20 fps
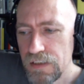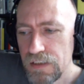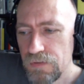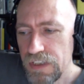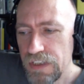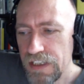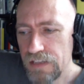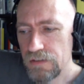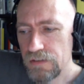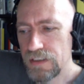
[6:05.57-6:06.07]

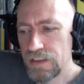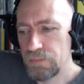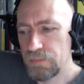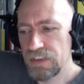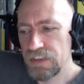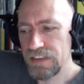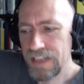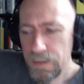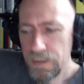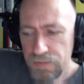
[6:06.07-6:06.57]
We cannot
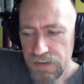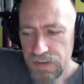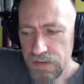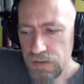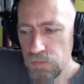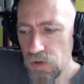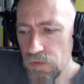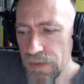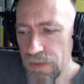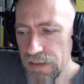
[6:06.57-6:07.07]
update apps at
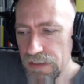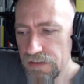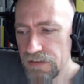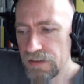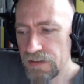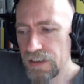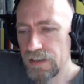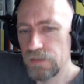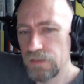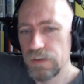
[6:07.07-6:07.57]
the
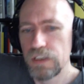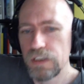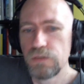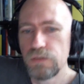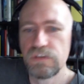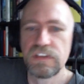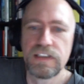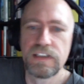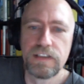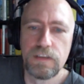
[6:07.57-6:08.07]
moment, and we
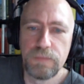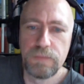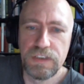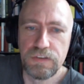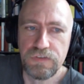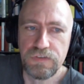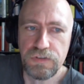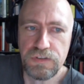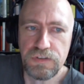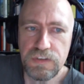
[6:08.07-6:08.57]
lose a little
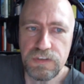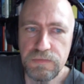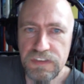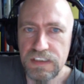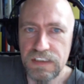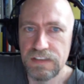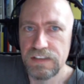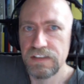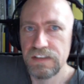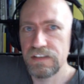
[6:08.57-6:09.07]
bit of system
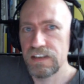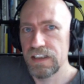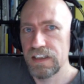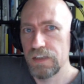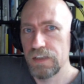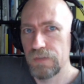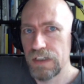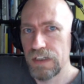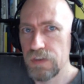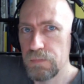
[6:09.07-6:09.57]
settings like
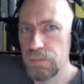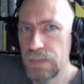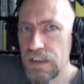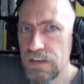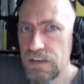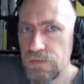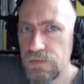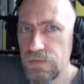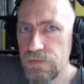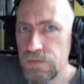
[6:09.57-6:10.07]
Wi-Fi
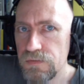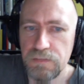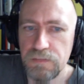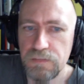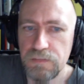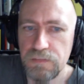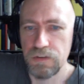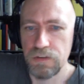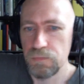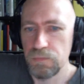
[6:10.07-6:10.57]
passwords,
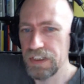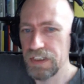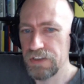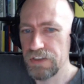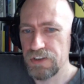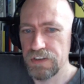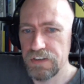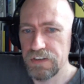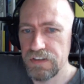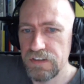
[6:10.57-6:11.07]
background
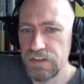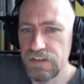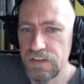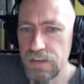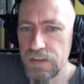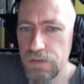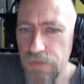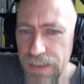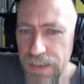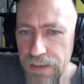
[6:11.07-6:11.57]
pictures,
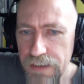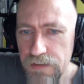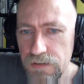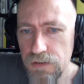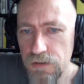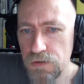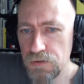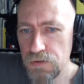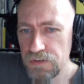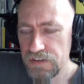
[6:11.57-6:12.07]

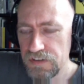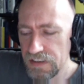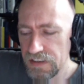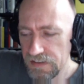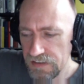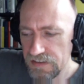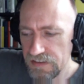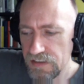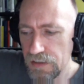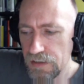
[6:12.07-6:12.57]
ringtones,
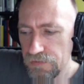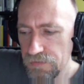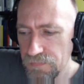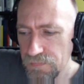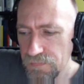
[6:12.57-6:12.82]
and this stuff.